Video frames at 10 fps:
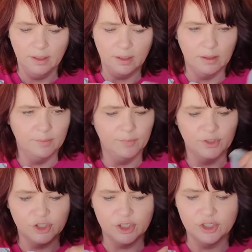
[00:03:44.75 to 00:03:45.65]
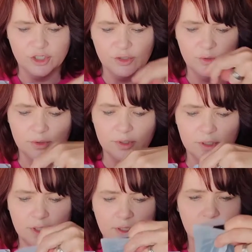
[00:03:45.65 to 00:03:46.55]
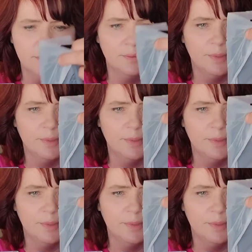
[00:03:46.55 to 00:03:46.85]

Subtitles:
the charging cord, the